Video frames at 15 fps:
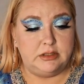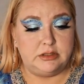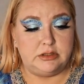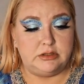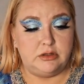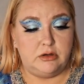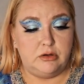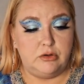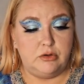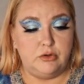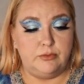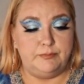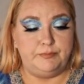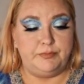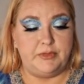
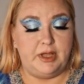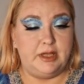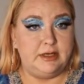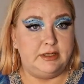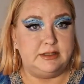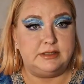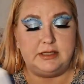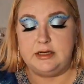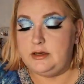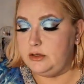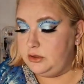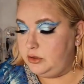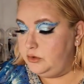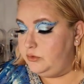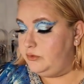So, and it's
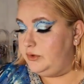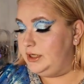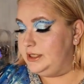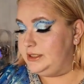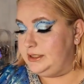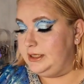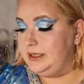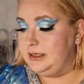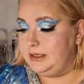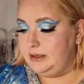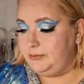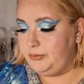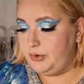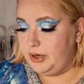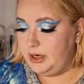an US
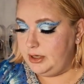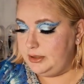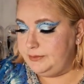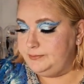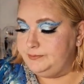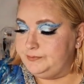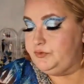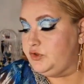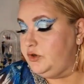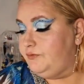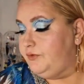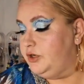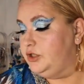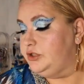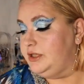indie brand. So
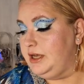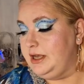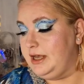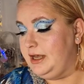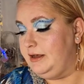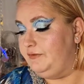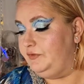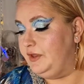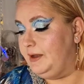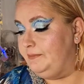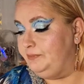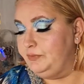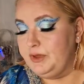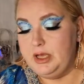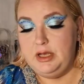first I have
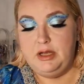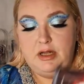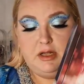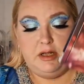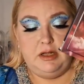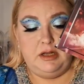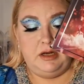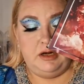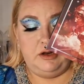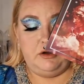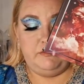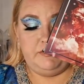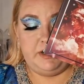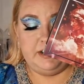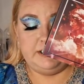the
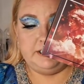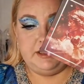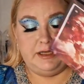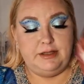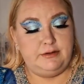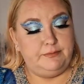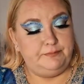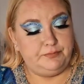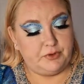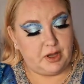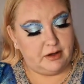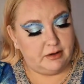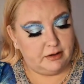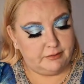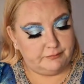Love and Death
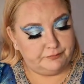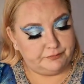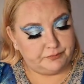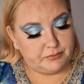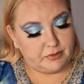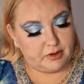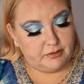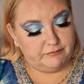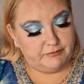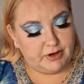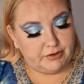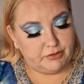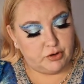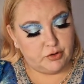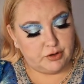
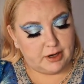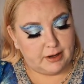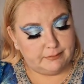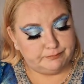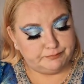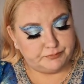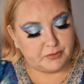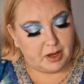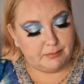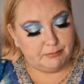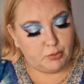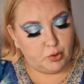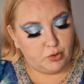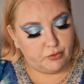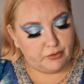Verona
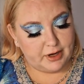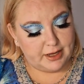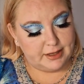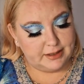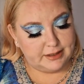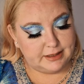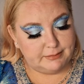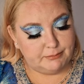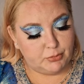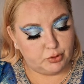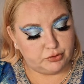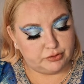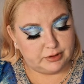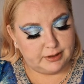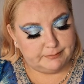Amore de
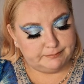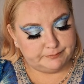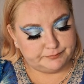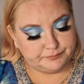Monte